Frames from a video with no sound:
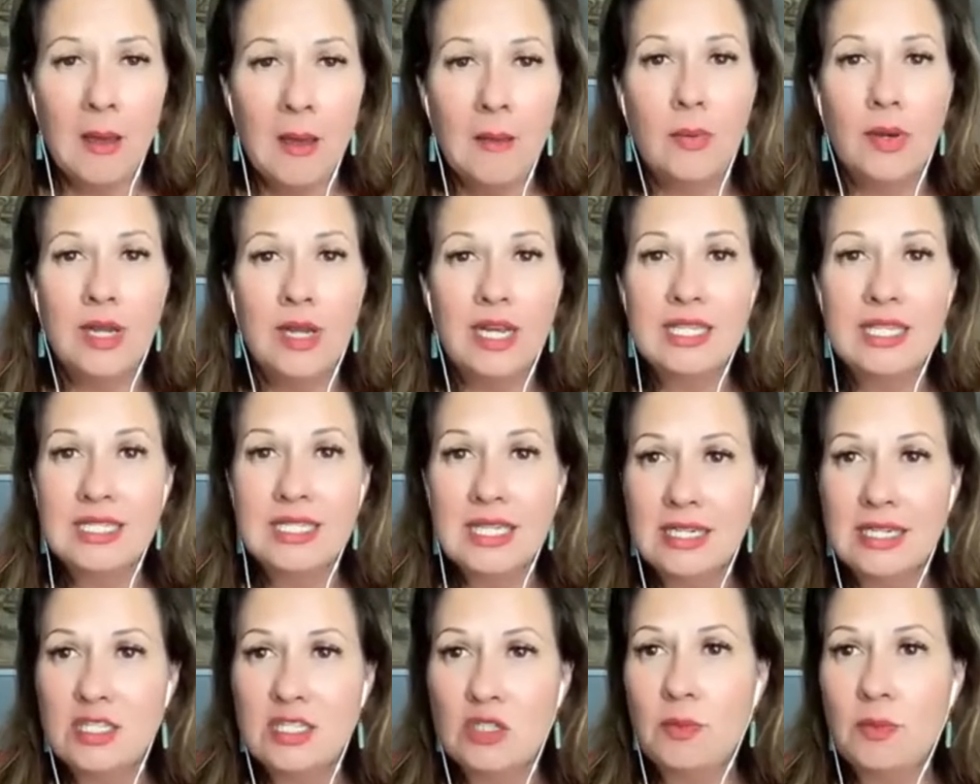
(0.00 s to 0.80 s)
But it
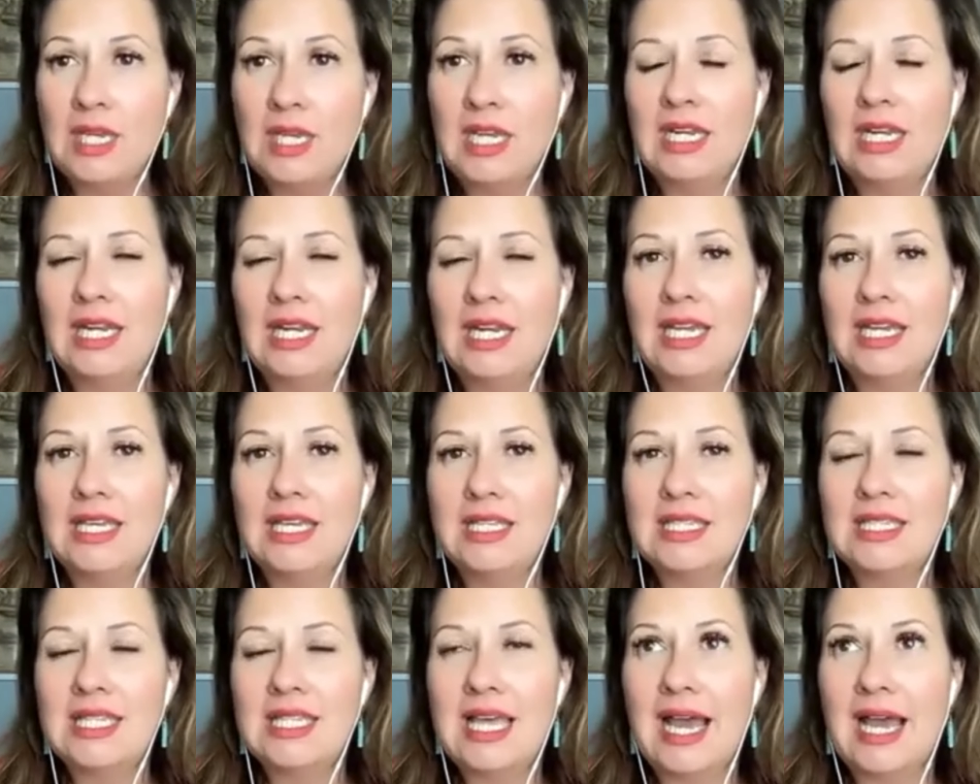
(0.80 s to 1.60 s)
does mean
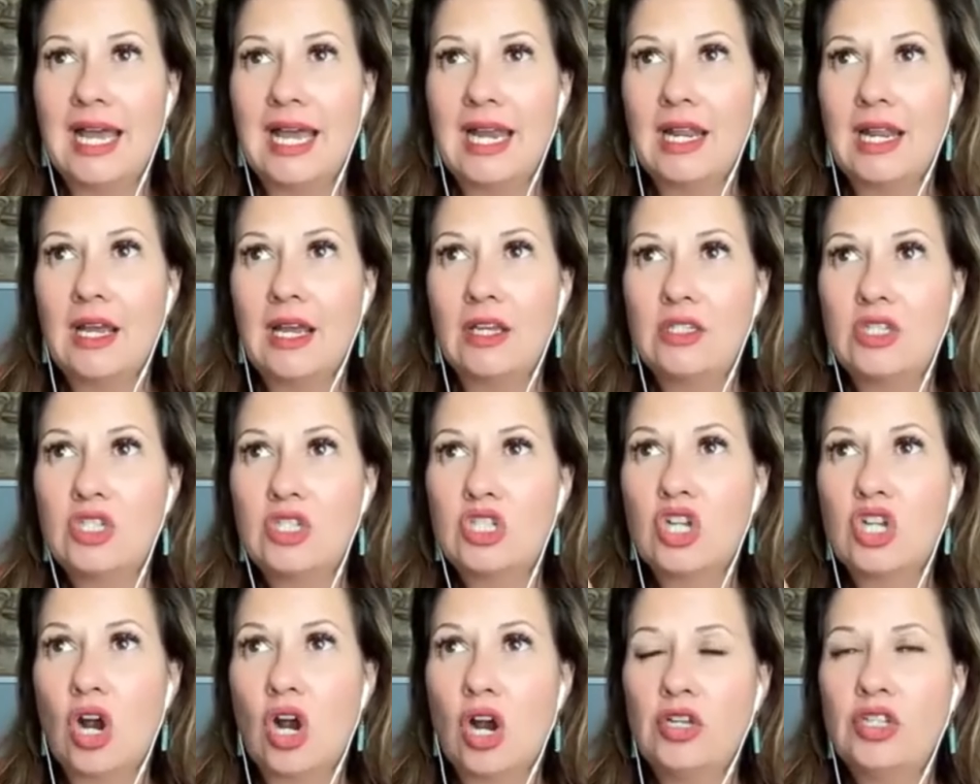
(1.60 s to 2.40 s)
is that
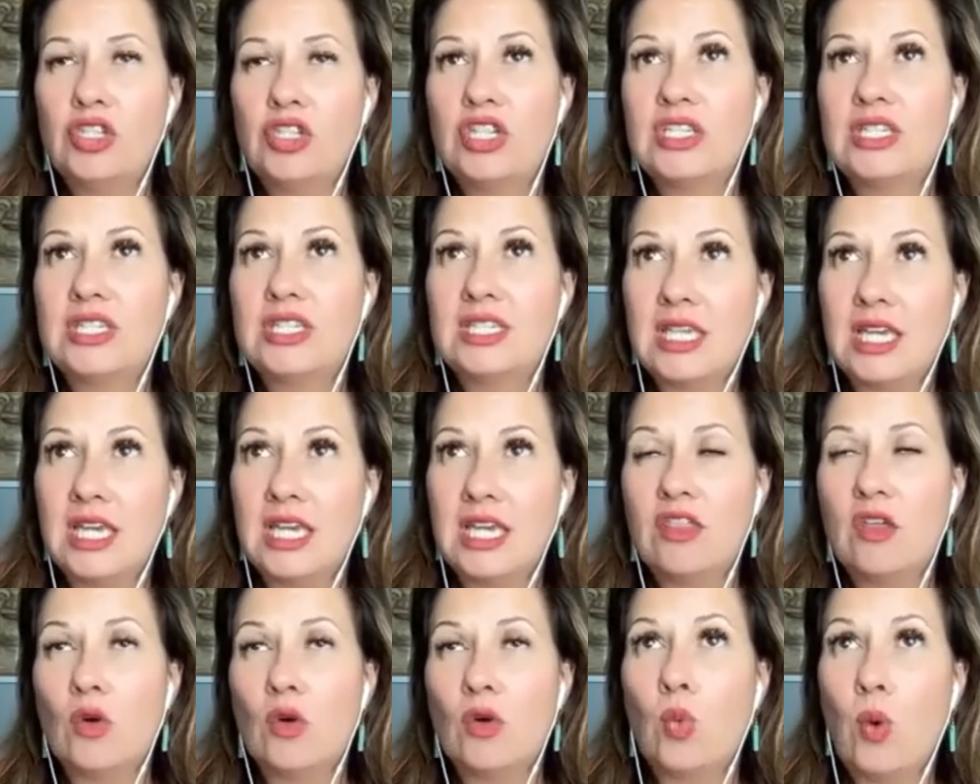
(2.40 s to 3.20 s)
start to
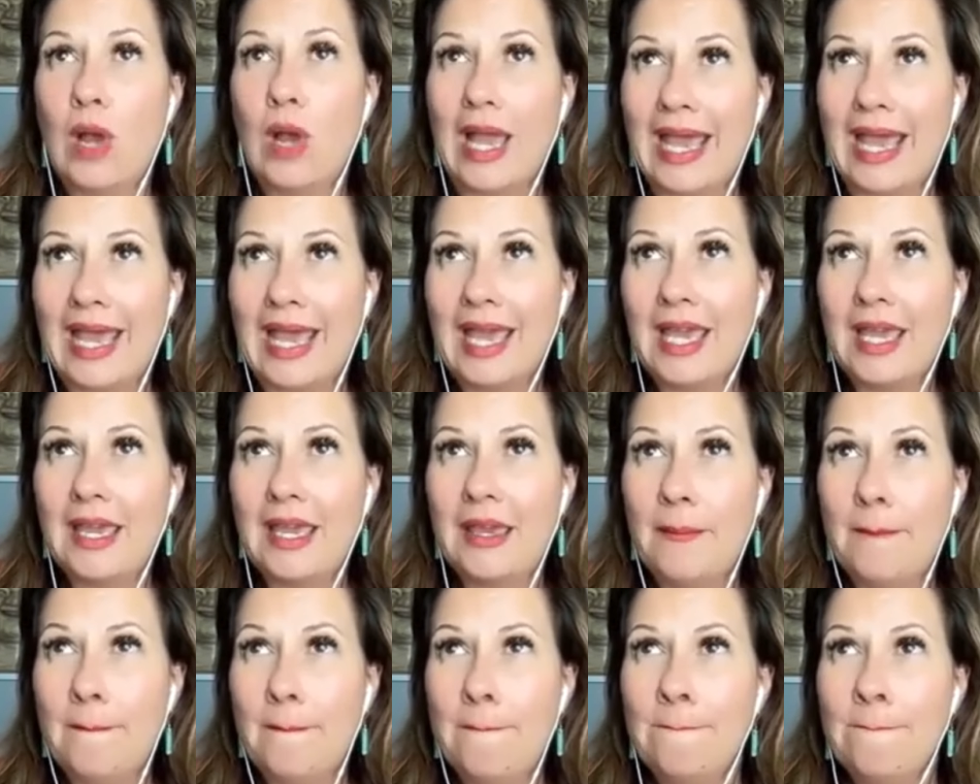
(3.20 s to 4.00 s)
see the
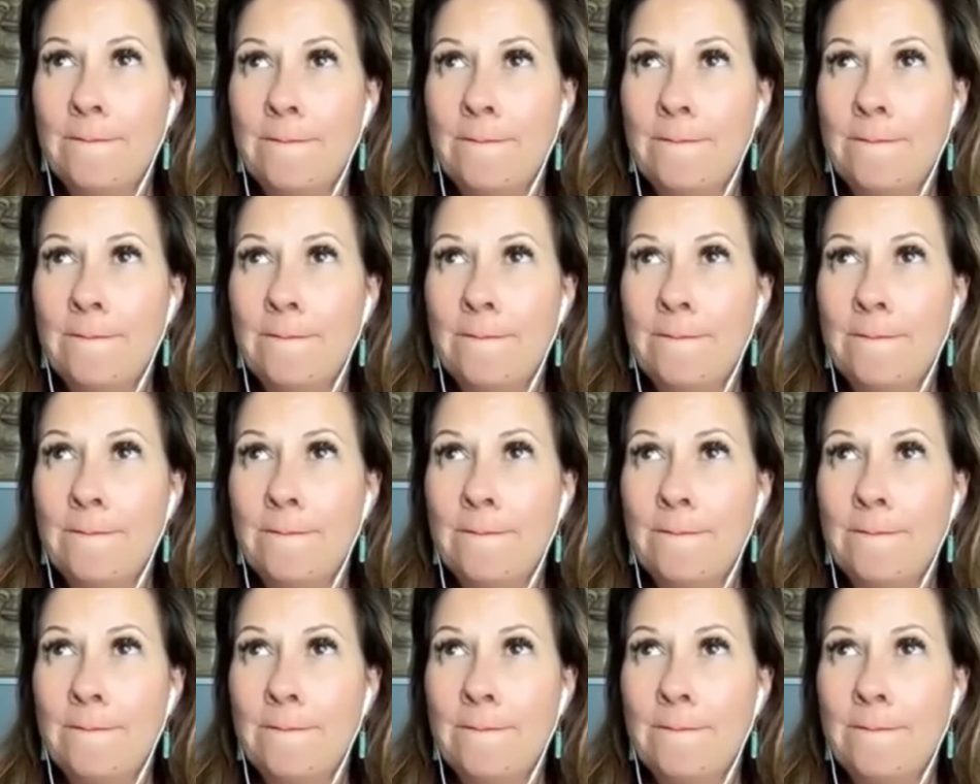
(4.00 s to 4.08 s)
way